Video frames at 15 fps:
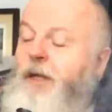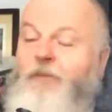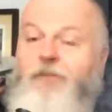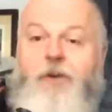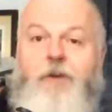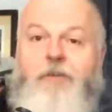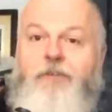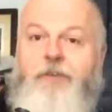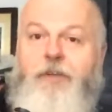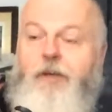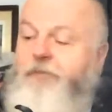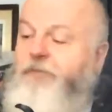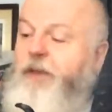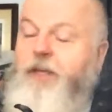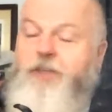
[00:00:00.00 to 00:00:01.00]
I've got
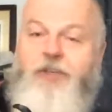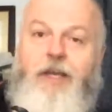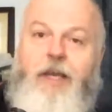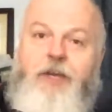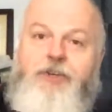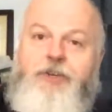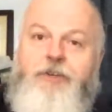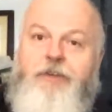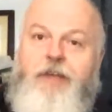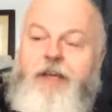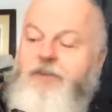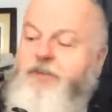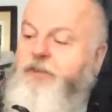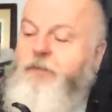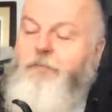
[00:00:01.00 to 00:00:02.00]
a fair selection
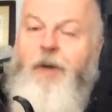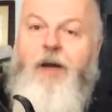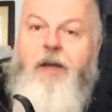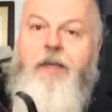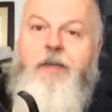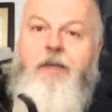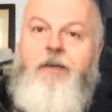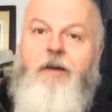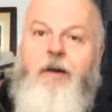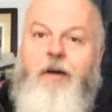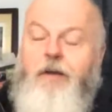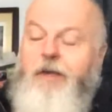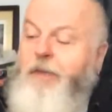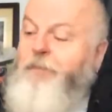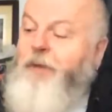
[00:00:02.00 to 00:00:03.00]
thanks to Mike,
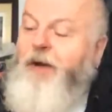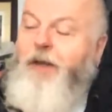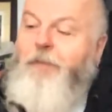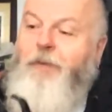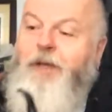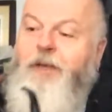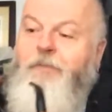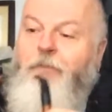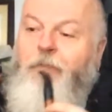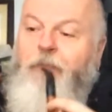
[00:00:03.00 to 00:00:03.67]
Harley Piper.